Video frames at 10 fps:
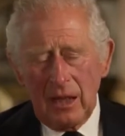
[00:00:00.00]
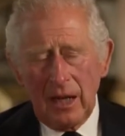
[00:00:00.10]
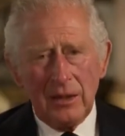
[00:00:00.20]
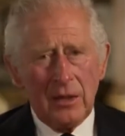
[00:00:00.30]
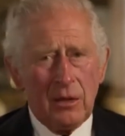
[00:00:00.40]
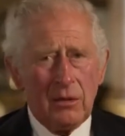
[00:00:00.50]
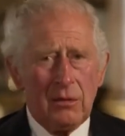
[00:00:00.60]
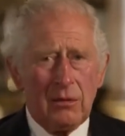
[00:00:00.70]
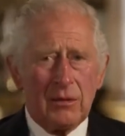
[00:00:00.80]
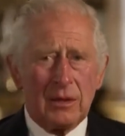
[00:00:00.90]
I
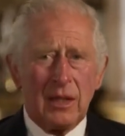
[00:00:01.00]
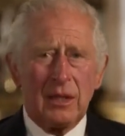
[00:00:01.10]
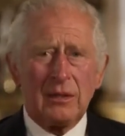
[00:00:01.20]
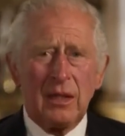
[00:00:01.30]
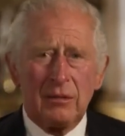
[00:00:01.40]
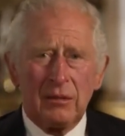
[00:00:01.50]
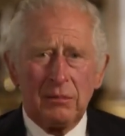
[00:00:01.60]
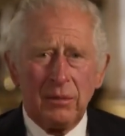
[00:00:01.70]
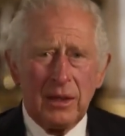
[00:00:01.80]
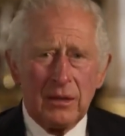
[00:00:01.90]
know that her
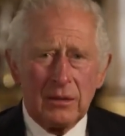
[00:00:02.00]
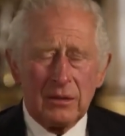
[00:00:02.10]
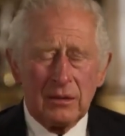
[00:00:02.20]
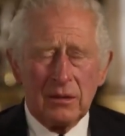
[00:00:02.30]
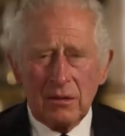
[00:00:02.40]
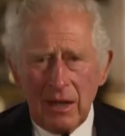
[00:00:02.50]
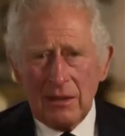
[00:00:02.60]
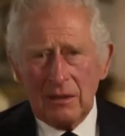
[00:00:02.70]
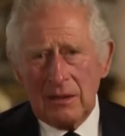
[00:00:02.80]
death brings great